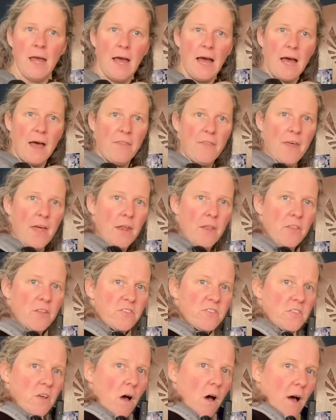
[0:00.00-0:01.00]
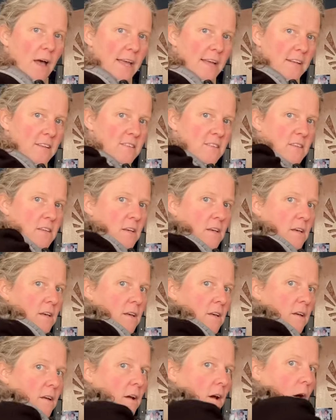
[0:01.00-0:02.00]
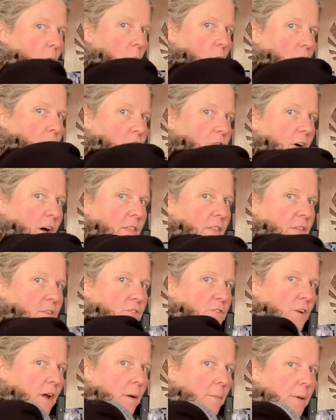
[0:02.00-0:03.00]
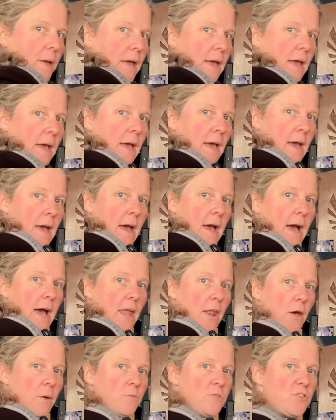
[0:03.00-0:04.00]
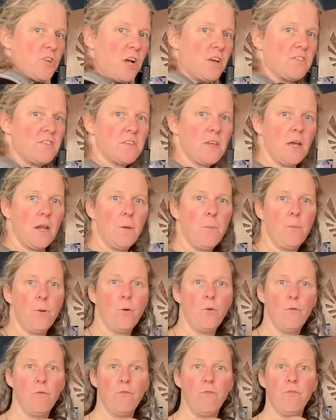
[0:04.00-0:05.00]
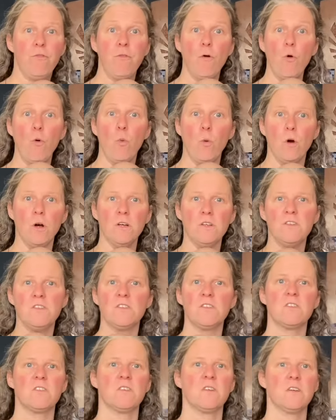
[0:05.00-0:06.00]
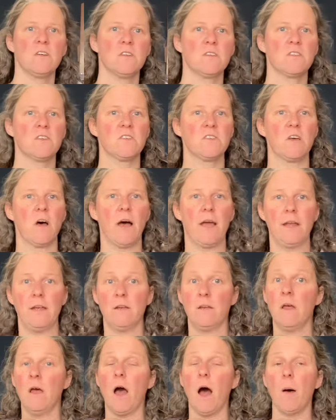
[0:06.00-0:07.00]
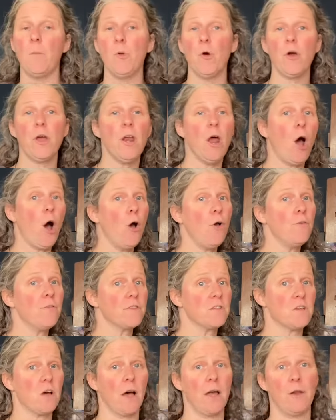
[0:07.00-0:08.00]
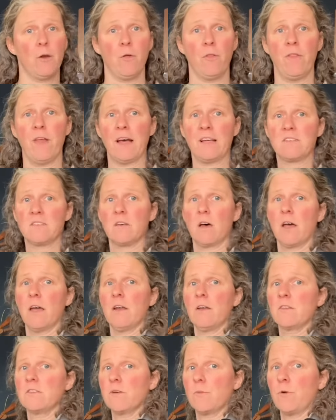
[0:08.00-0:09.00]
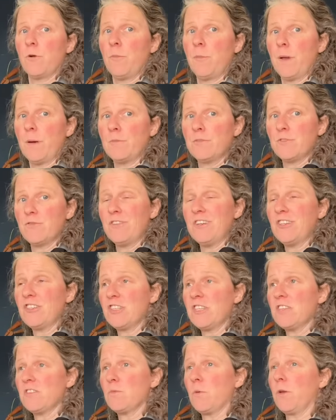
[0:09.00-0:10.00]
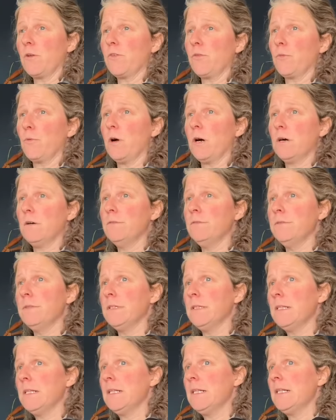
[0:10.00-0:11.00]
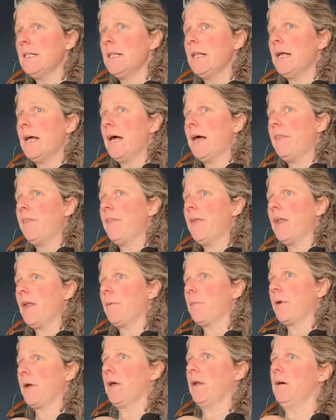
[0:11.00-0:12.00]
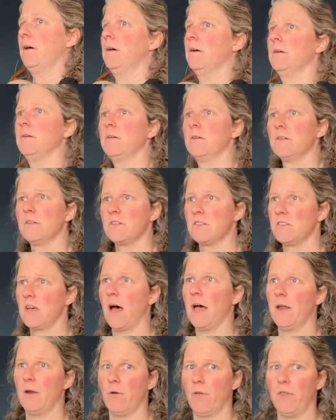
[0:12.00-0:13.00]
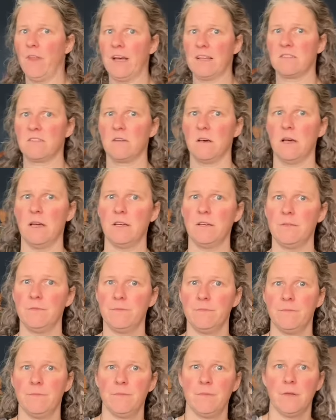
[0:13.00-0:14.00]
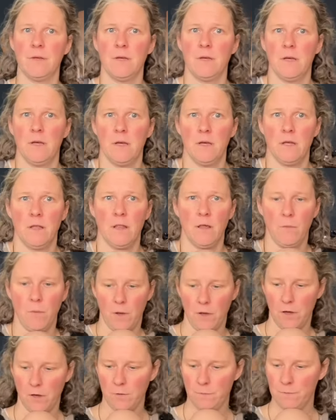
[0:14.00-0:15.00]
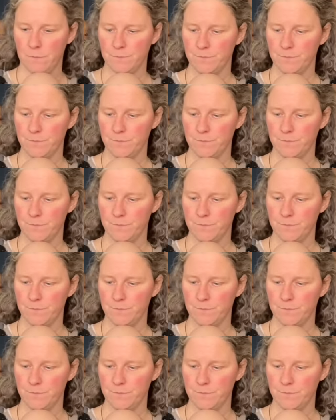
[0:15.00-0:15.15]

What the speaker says: And then the sides, I want to find the strap here and I'm just going to pull forwards to tighten. I'm not going to over tighten on that side because I want to be able to reach this one as well. And then I'm going to tighten on that side. There we go.